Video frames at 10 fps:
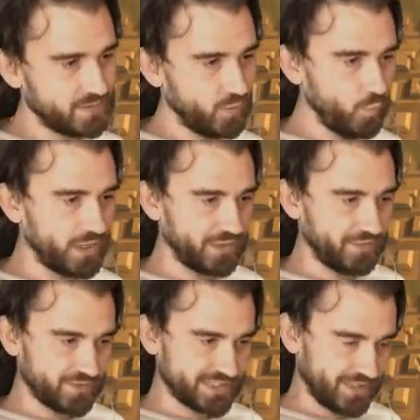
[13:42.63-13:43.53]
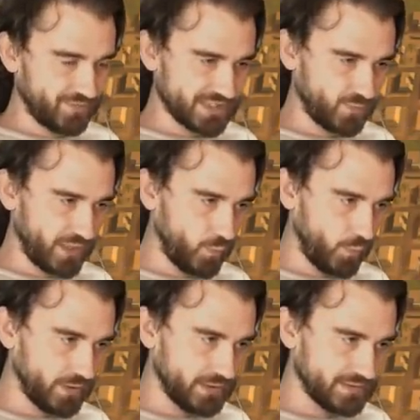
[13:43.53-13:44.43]
Oh, I could have sacrificed one
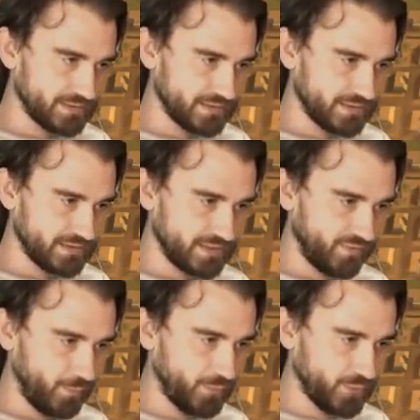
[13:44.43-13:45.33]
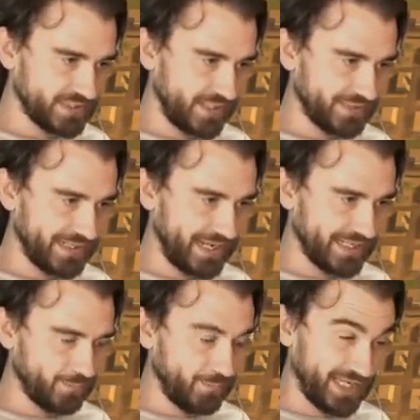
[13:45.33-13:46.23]
more. If I put down the
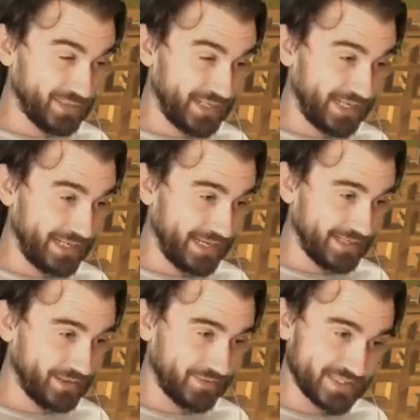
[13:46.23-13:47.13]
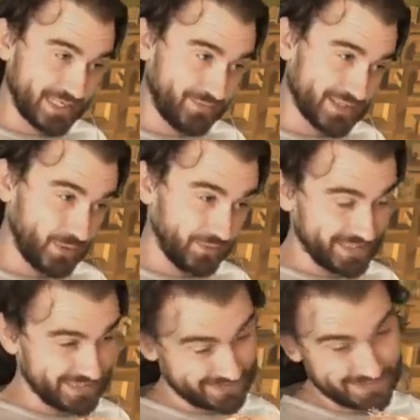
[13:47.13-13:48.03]
land and paid with that land, I could have sacrificed one of
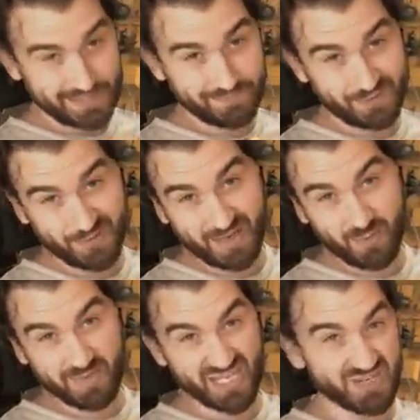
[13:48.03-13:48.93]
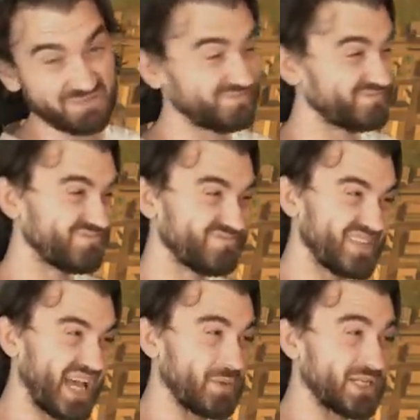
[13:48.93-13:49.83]
these and the third. That would
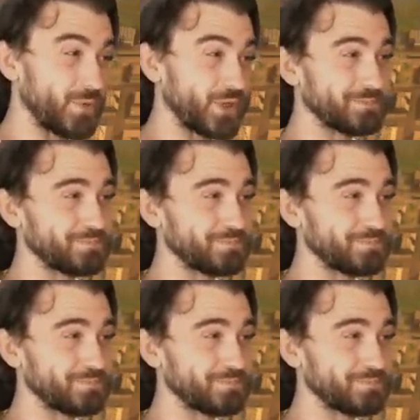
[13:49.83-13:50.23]
be average bird.